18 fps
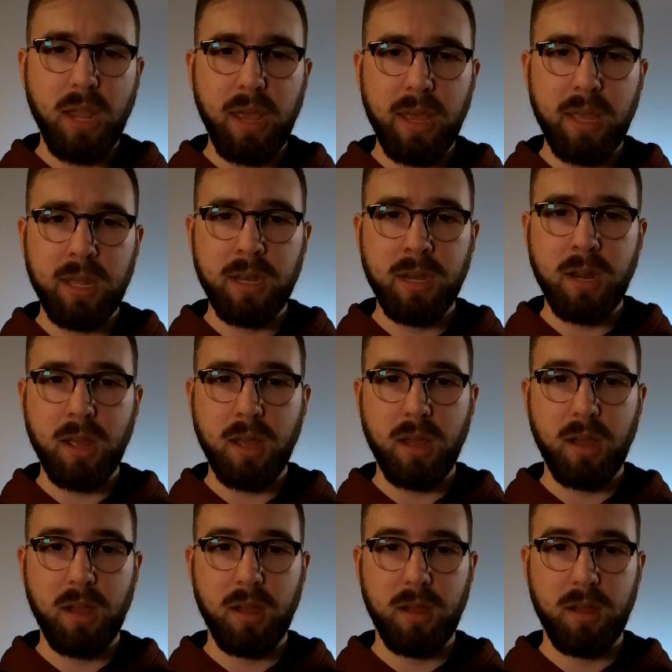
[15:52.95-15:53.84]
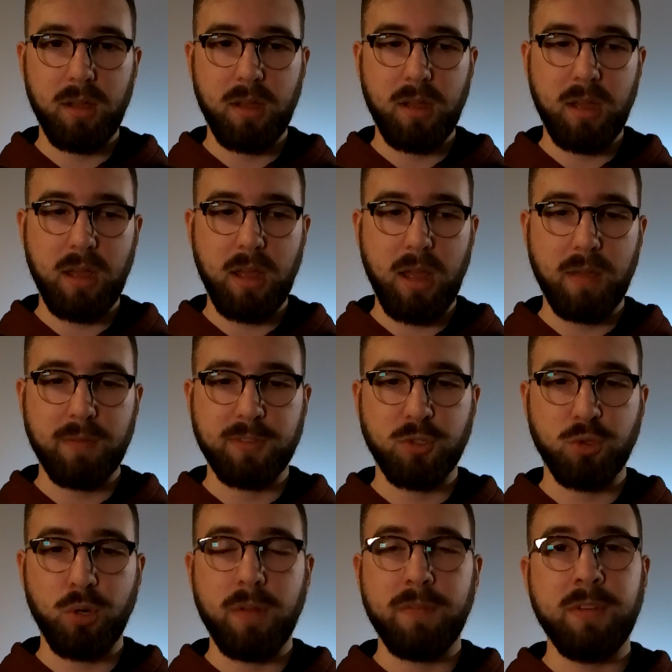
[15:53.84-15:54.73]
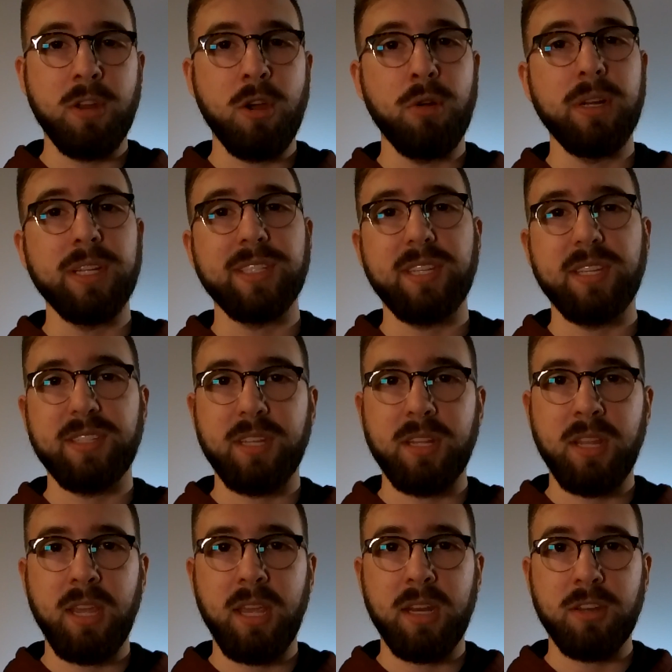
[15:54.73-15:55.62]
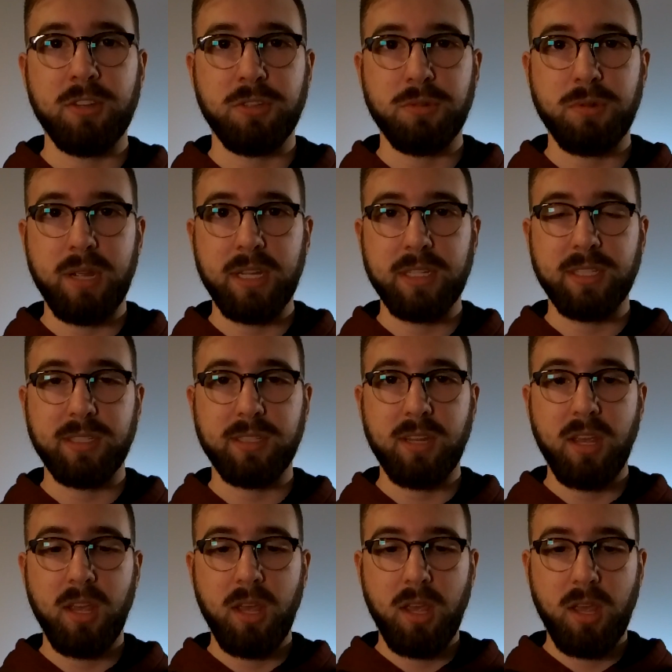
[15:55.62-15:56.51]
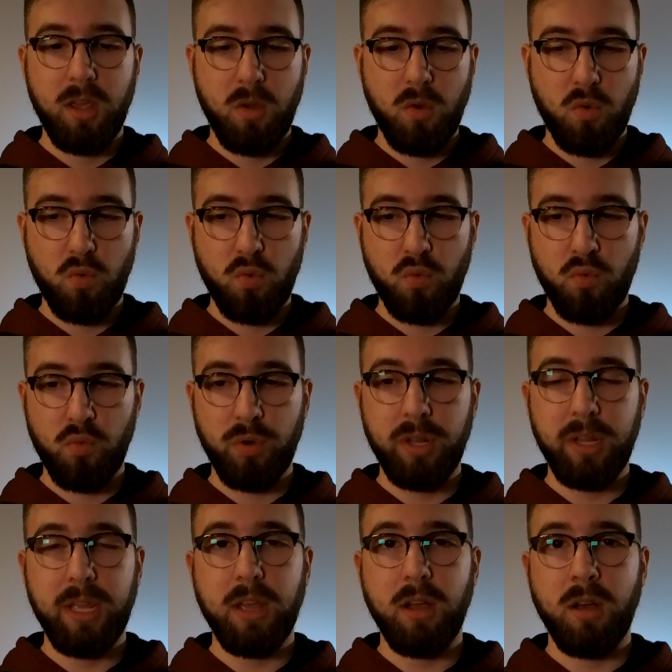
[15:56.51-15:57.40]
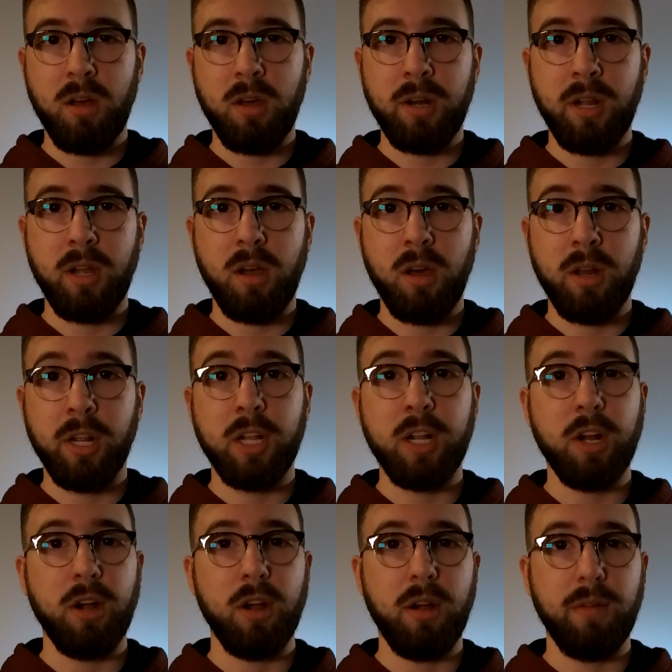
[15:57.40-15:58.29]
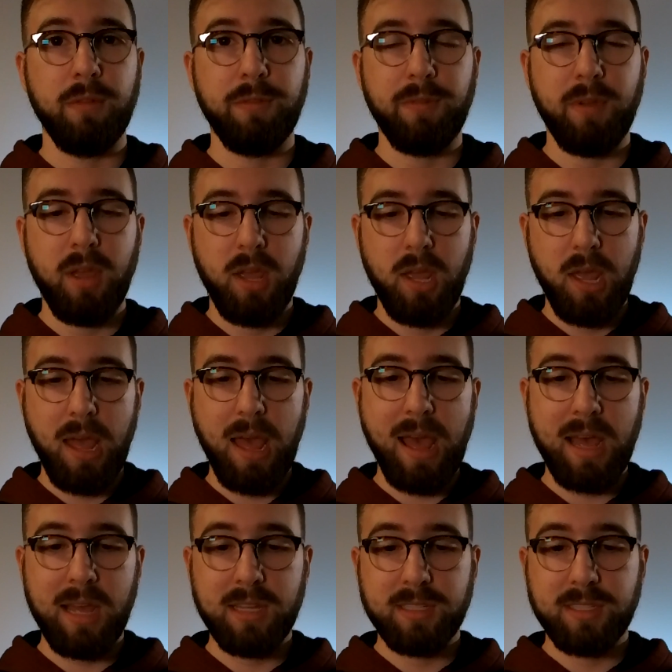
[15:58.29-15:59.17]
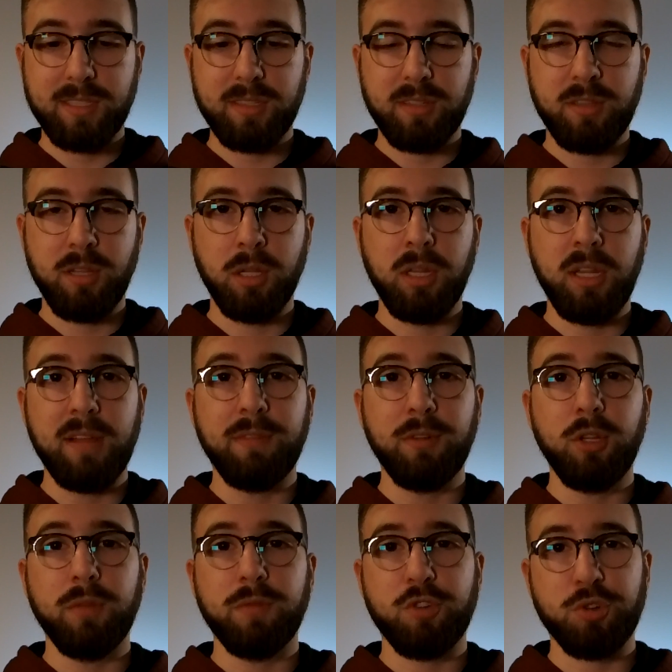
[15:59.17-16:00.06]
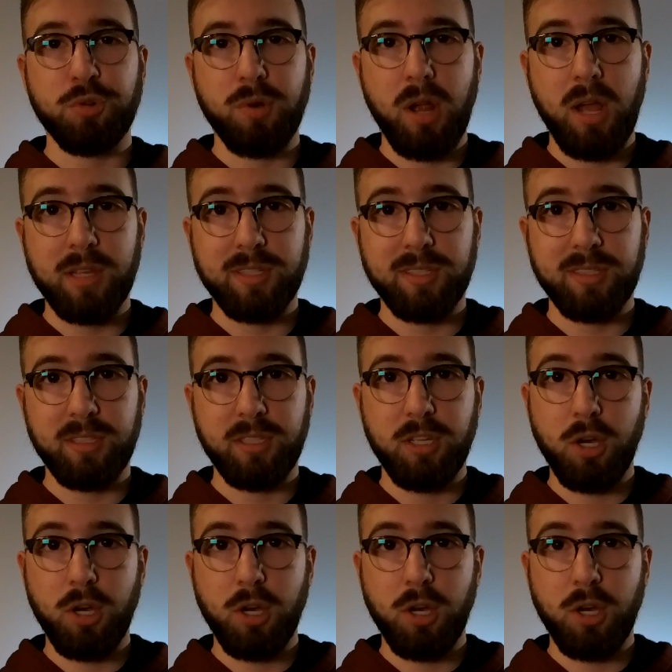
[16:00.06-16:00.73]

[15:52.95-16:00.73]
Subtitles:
And I've sort of noticed this in the industry, it's really on a curve. As the level of trust